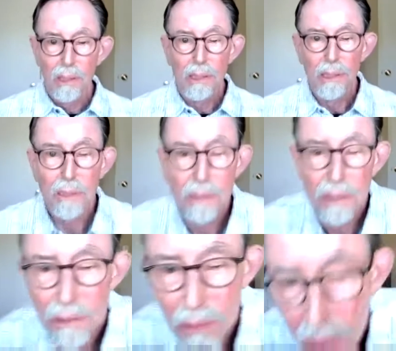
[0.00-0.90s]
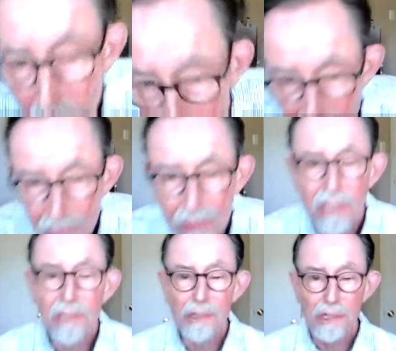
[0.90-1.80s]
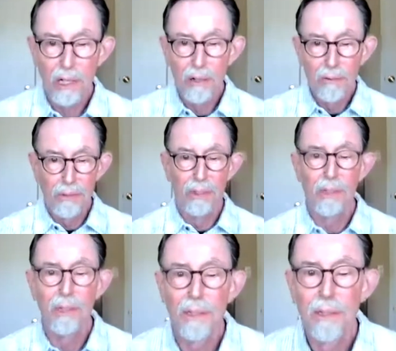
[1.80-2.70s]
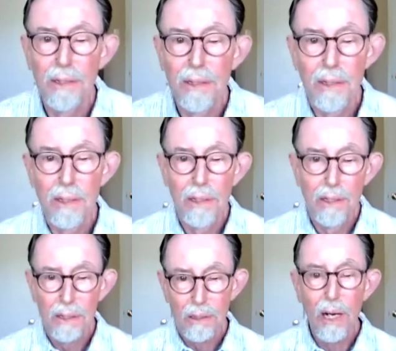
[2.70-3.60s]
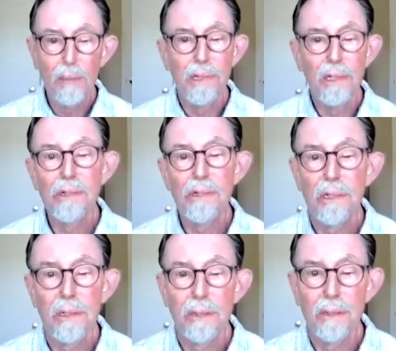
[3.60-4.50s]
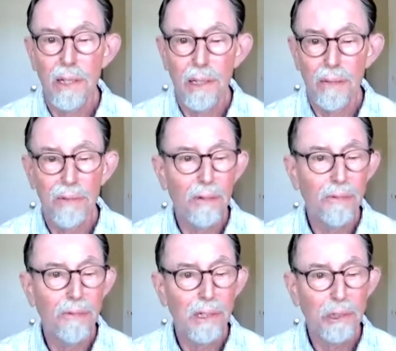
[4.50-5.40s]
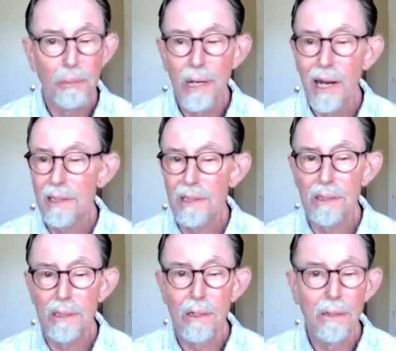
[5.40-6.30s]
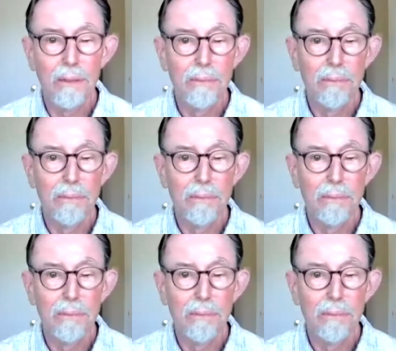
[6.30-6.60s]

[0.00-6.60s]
into a place of calmness and if it affects your practice at all.